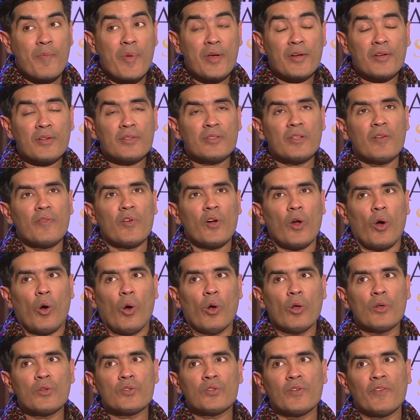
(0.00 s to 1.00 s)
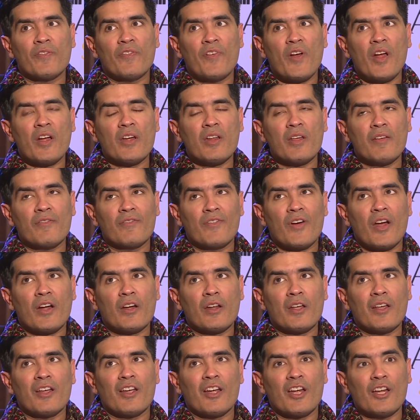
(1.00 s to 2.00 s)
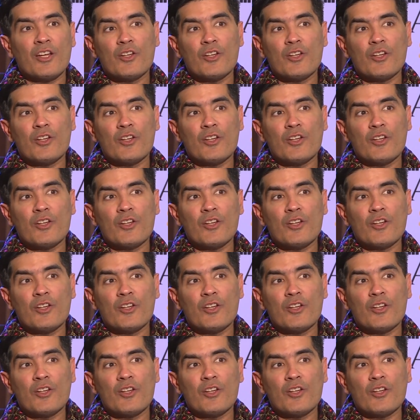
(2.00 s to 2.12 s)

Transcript: because they were also very, very